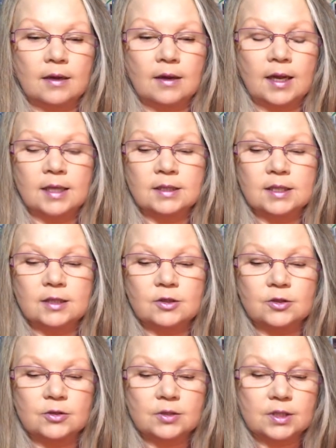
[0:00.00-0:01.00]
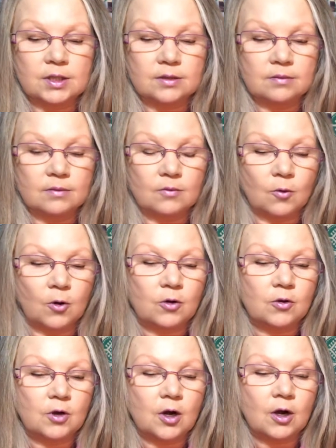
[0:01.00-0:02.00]
ancestors
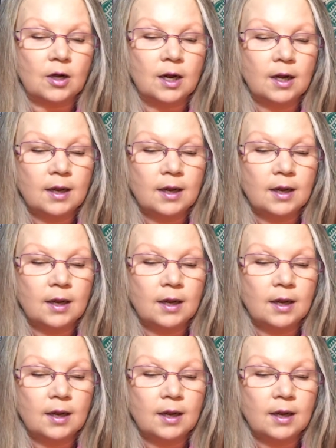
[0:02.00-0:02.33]
oracle card.